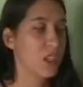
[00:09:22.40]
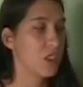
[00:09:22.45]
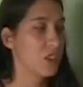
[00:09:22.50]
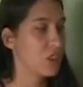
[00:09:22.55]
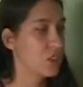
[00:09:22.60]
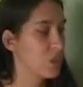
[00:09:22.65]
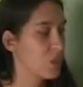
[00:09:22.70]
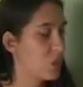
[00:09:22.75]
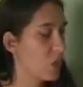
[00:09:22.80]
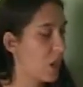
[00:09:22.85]

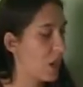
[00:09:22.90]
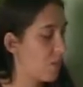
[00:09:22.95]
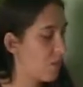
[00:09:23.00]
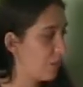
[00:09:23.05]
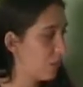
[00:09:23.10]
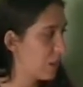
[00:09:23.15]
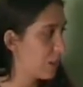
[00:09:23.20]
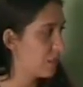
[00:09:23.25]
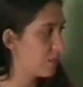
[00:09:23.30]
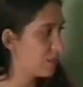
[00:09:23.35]
So
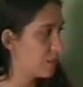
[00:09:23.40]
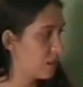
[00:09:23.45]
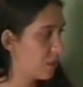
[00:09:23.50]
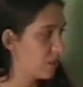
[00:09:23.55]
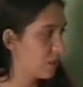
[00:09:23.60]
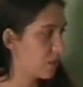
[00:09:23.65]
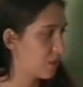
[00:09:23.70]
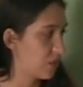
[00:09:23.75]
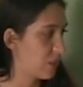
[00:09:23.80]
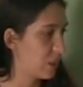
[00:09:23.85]
everything I see on the
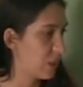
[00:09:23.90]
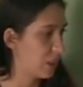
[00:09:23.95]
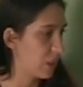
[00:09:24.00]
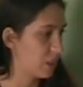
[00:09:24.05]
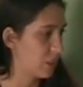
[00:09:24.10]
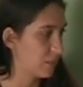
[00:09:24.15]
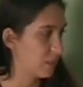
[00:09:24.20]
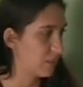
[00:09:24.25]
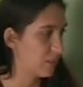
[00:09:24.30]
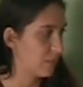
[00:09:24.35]
screen
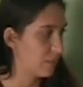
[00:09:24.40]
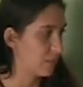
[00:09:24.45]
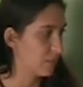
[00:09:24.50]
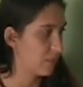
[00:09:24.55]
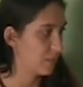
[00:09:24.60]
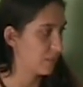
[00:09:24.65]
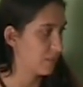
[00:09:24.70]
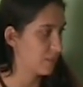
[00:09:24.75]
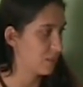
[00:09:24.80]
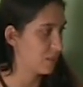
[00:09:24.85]
here
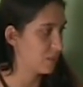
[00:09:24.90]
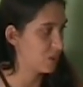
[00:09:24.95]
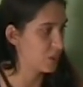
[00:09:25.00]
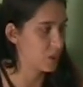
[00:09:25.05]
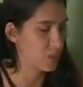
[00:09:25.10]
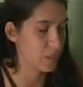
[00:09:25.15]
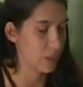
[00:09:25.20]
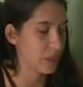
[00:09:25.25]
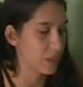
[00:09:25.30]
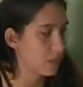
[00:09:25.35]
is
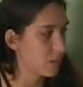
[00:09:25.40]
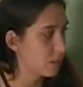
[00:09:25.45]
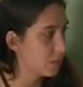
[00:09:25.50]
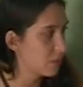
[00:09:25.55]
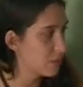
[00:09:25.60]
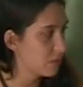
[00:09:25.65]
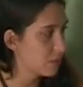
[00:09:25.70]
just pixels?